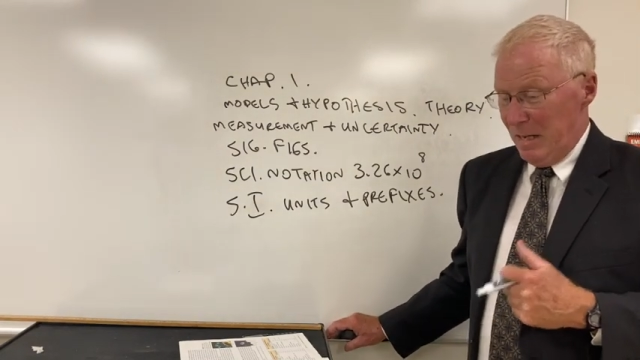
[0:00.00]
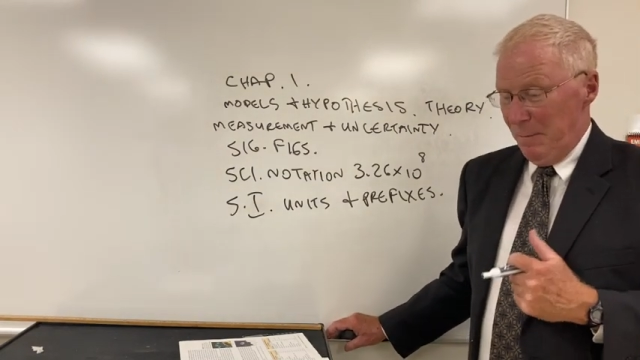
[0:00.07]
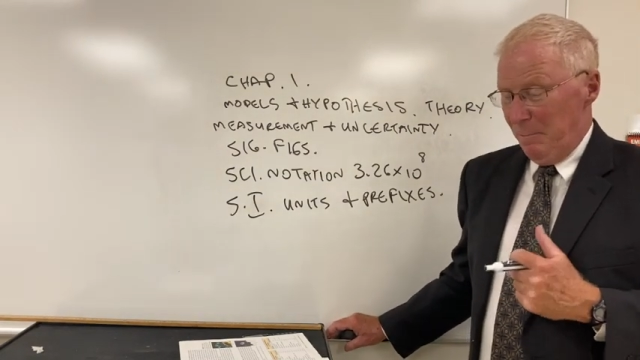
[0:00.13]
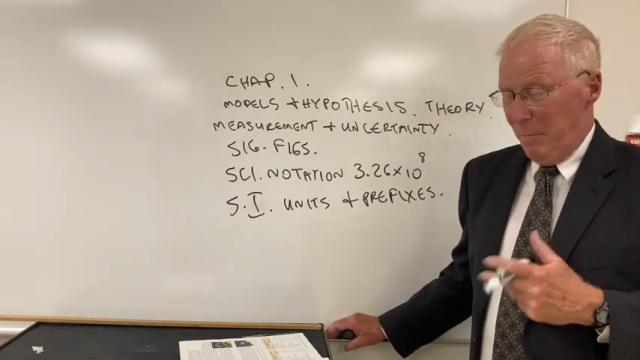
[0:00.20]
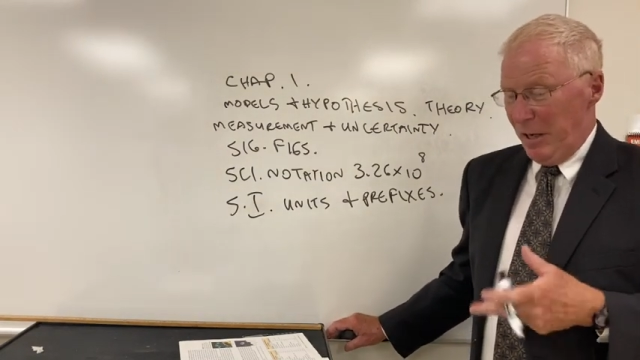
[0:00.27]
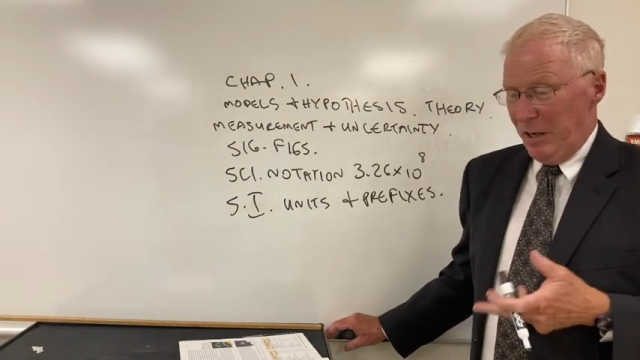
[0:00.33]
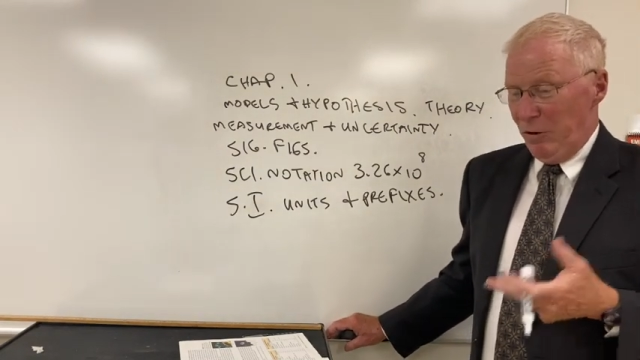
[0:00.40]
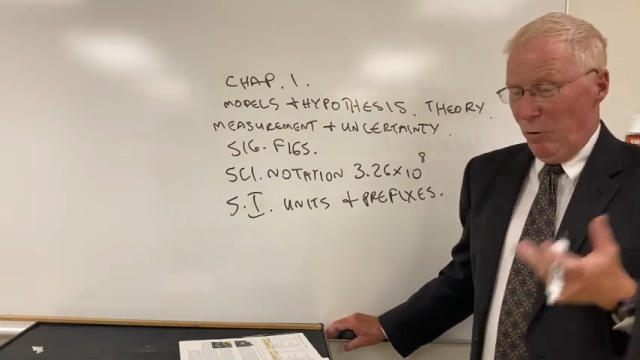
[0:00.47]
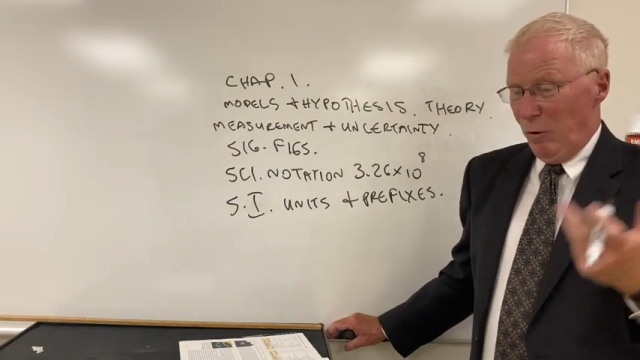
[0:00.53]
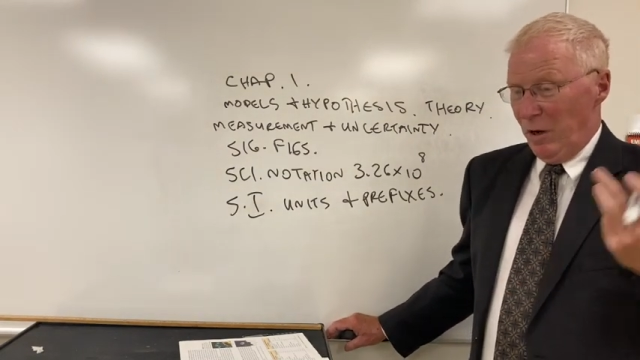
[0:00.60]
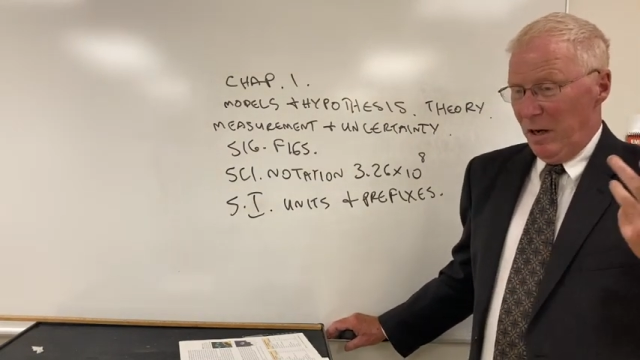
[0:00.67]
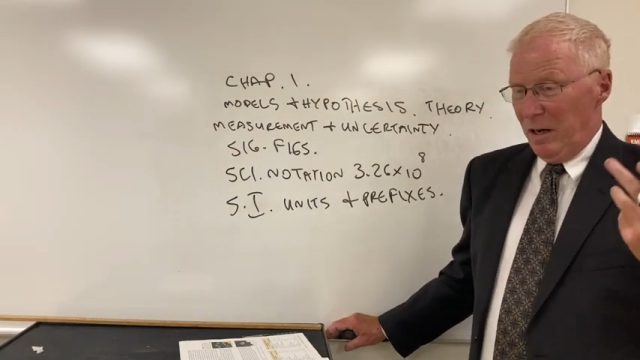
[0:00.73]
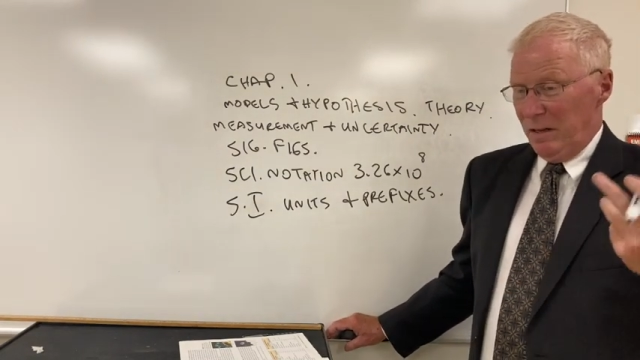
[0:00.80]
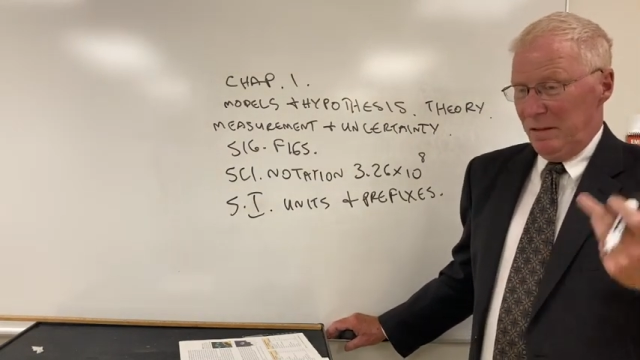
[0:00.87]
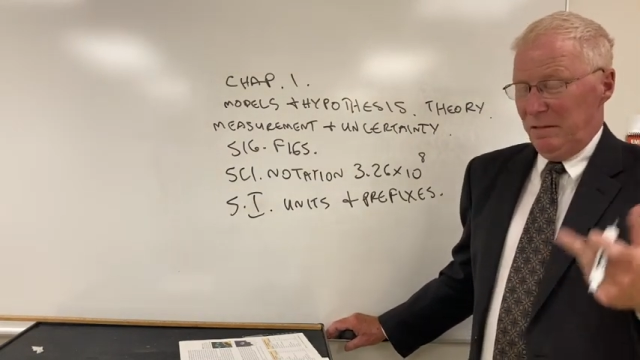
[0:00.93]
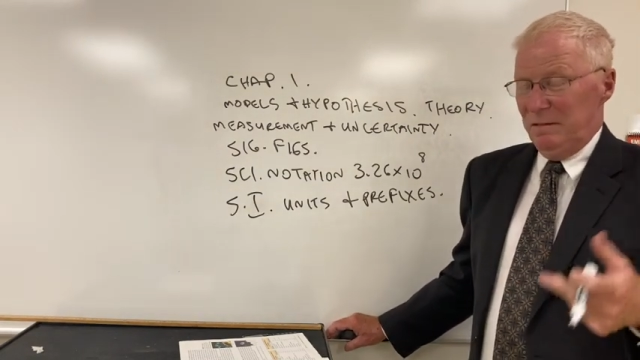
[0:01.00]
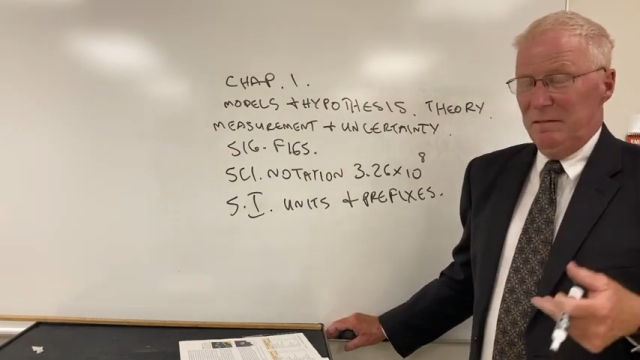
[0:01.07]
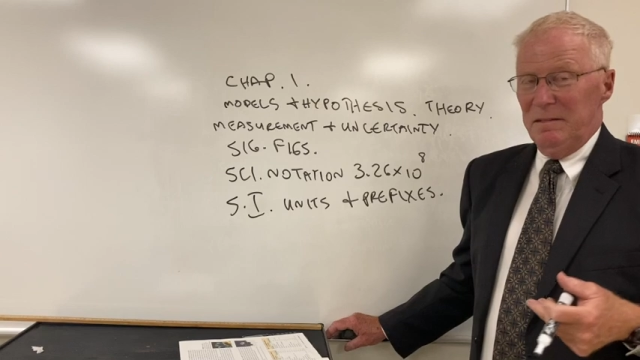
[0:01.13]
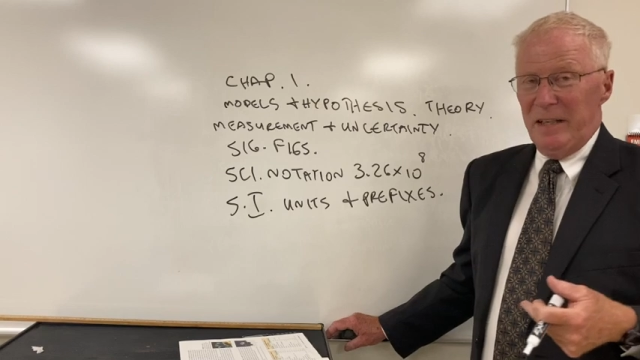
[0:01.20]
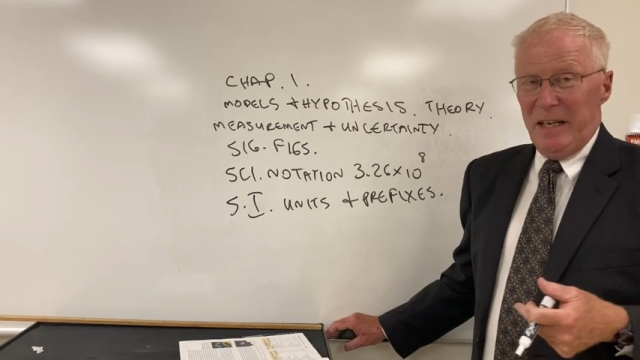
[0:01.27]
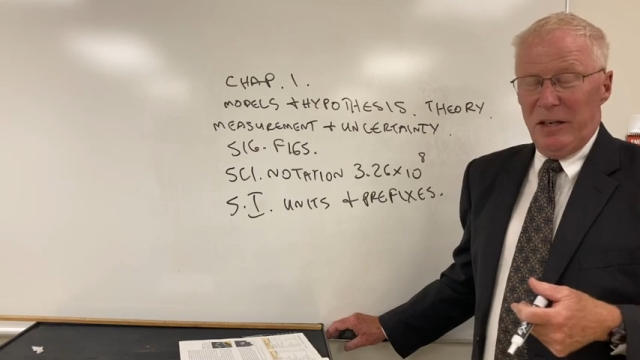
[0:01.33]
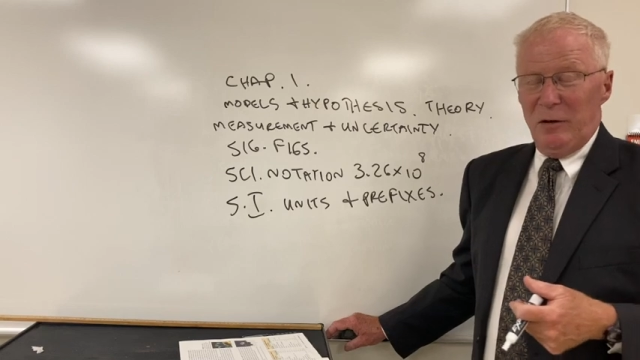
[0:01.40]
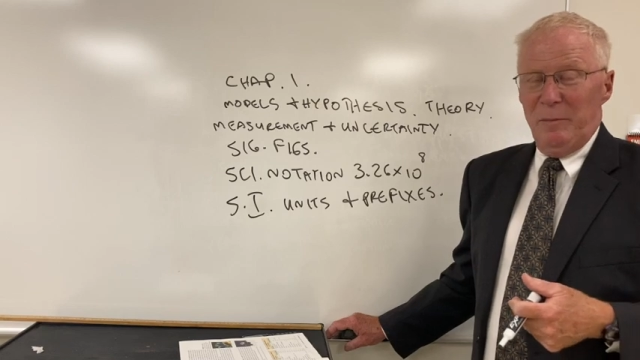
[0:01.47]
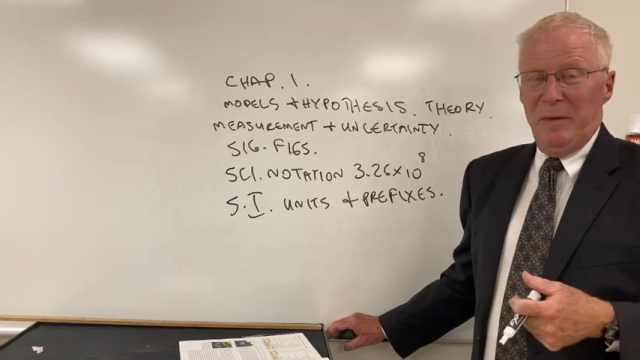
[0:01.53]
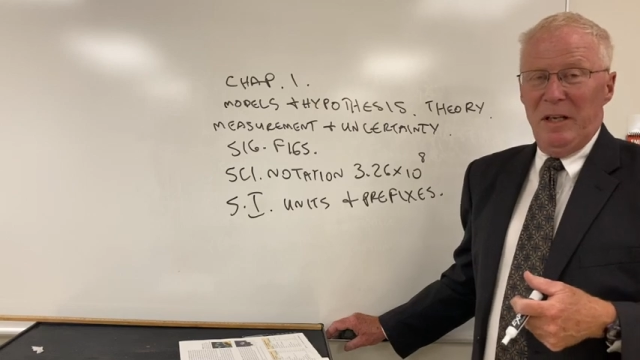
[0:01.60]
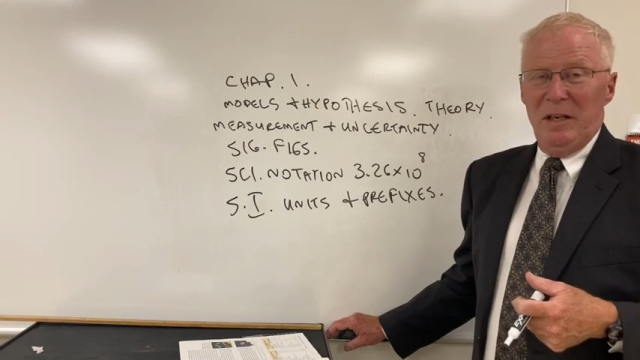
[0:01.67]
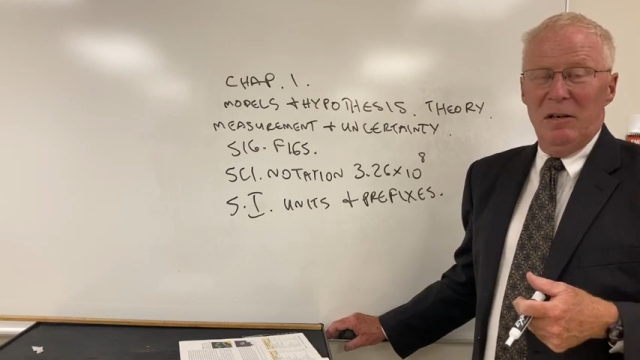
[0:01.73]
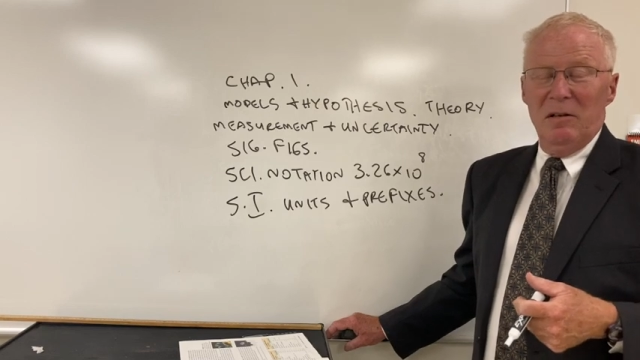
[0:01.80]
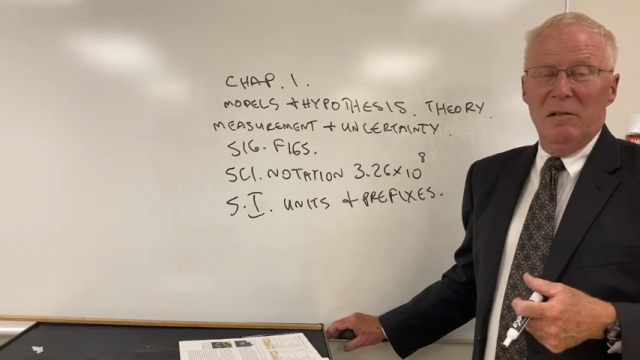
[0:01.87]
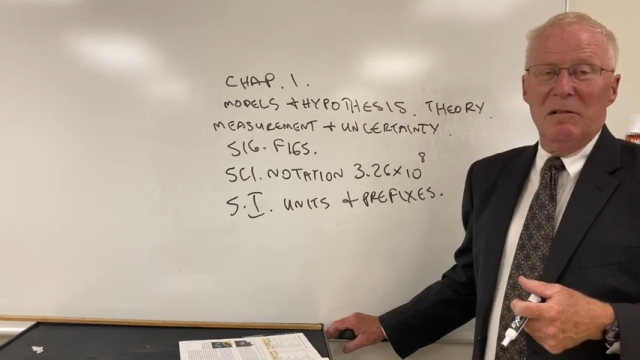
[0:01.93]
micron,
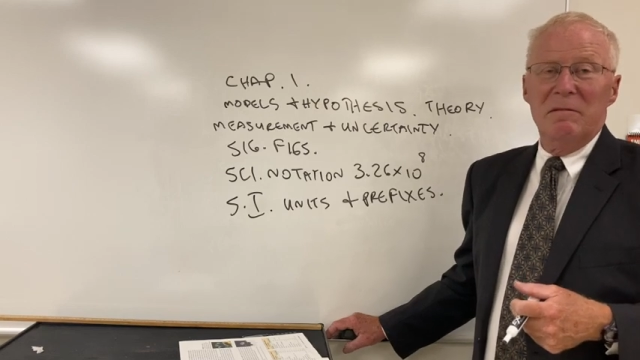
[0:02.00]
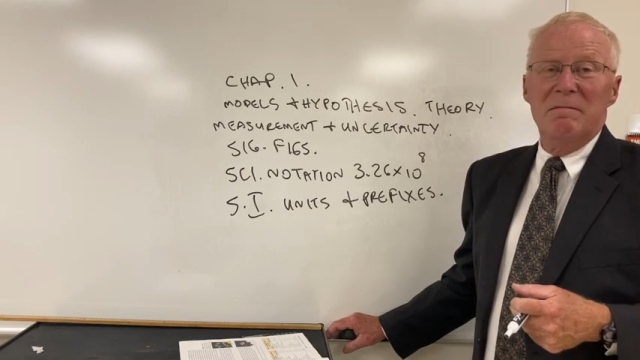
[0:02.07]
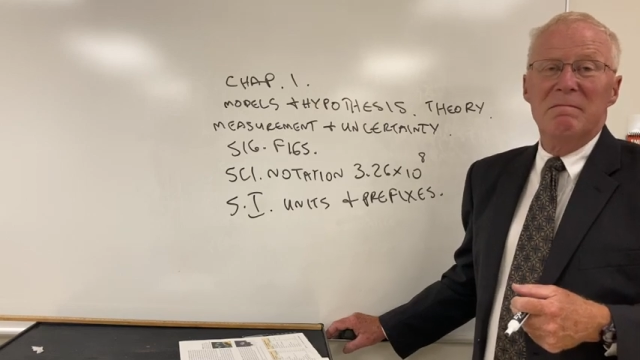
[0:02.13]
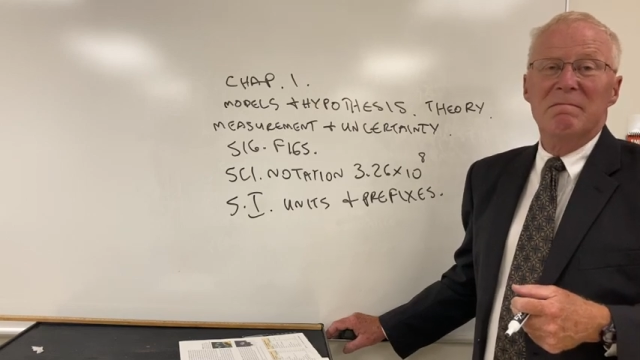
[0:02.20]
nanometer,